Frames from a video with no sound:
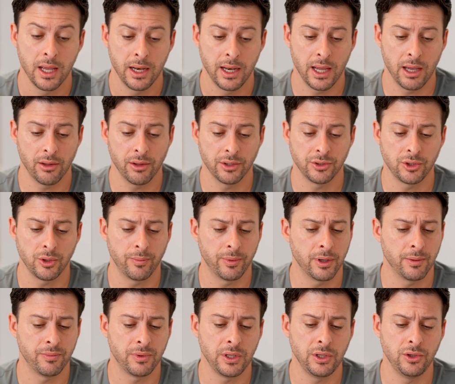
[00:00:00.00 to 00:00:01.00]
Now let's open
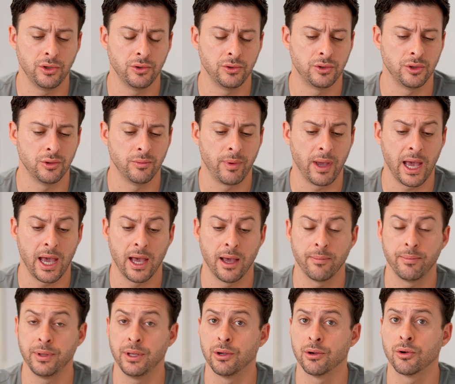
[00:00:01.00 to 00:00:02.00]
up the YouTube
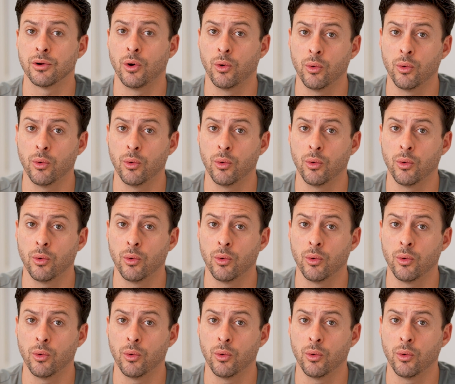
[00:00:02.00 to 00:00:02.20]
app here,